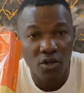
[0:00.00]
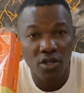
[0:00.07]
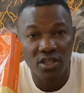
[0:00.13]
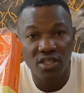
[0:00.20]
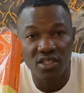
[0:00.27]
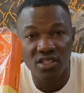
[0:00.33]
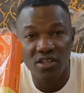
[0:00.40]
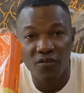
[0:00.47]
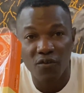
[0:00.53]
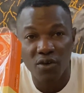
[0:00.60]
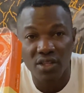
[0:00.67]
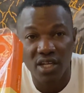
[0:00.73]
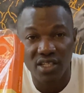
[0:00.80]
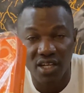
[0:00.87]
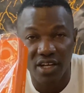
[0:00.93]
This is a phone
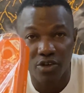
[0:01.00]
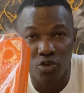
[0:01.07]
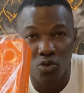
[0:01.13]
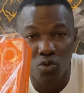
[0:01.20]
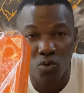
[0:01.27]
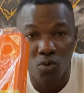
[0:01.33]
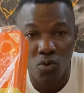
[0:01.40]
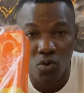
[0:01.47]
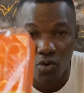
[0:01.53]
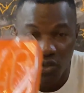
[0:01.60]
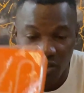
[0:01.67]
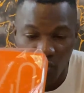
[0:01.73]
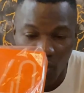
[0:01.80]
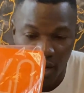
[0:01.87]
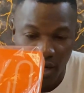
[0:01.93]
that can do
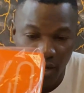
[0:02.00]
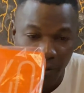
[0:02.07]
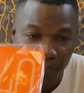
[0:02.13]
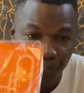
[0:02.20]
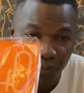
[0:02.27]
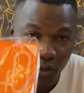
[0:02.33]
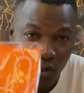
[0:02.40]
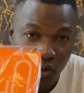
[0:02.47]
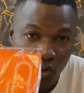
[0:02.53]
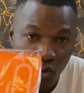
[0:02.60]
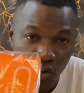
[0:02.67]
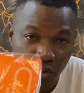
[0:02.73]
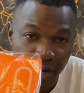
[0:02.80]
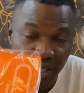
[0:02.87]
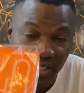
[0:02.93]
the work.
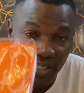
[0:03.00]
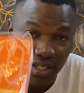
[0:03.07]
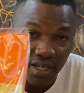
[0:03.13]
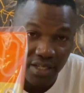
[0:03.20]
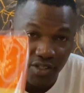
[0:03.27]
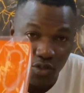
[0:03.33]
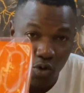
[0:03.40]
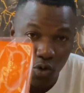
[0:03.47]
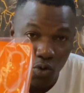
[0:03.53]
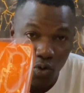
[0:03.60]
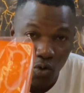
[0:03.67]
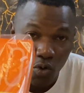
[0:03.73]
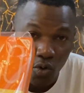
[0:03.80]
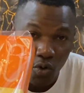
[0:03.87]
Right, let's go